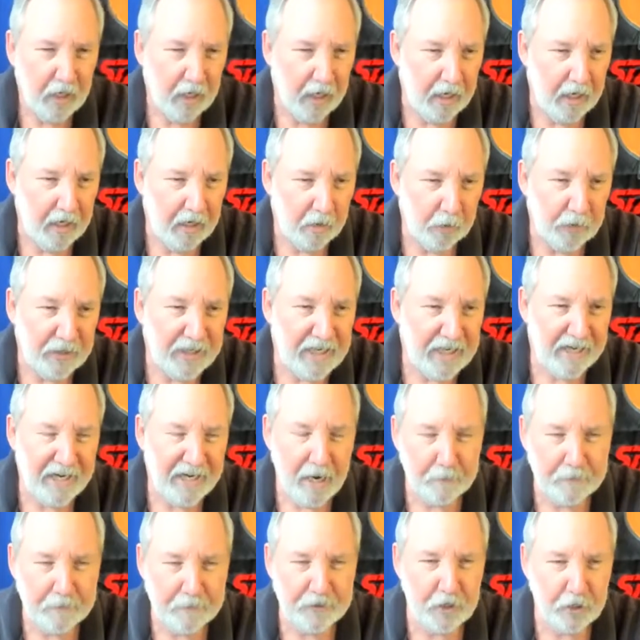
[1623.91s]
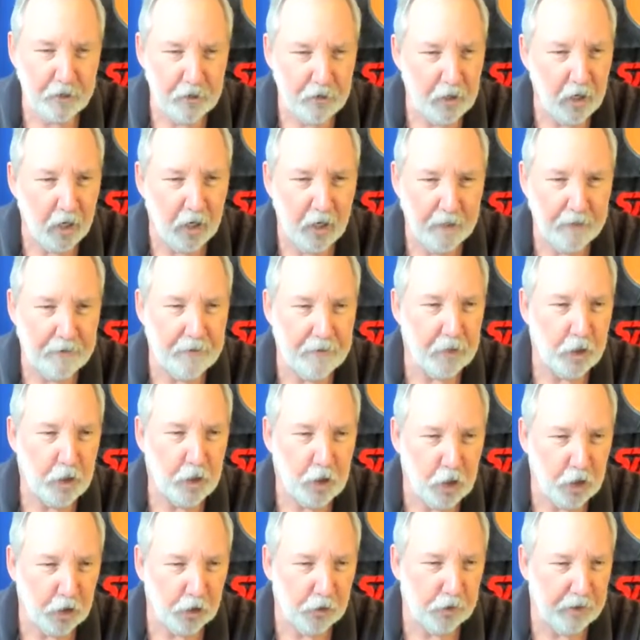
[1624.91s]
uh, we did an episode on the
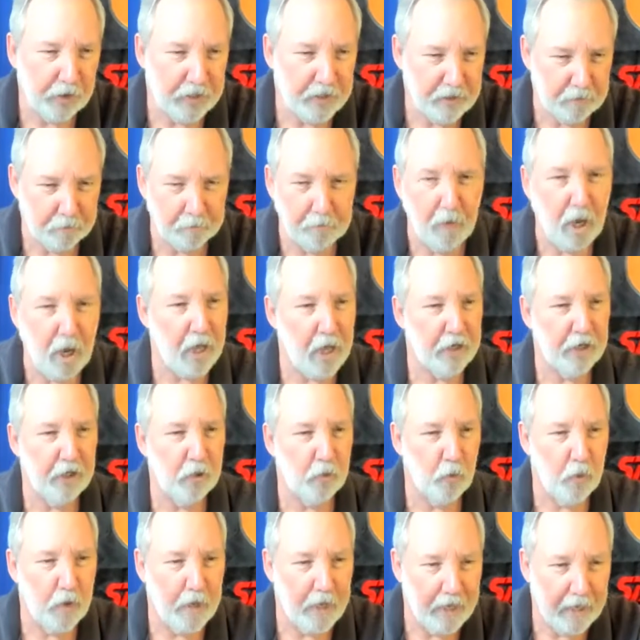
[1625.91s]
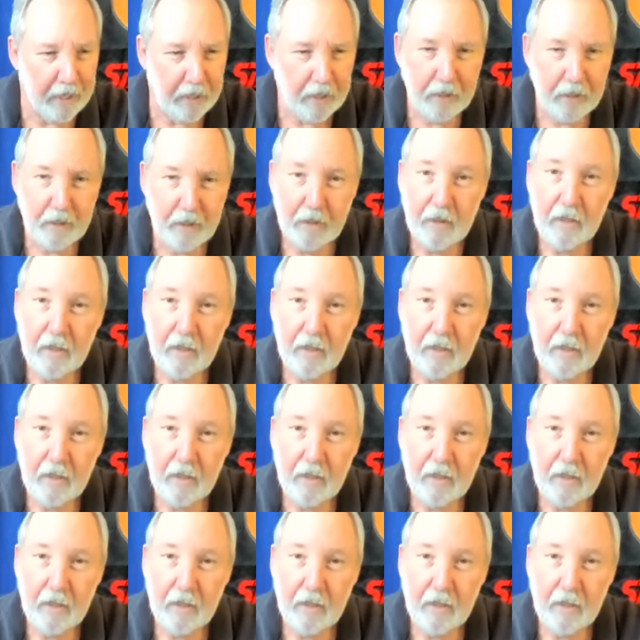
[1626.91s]
current modern way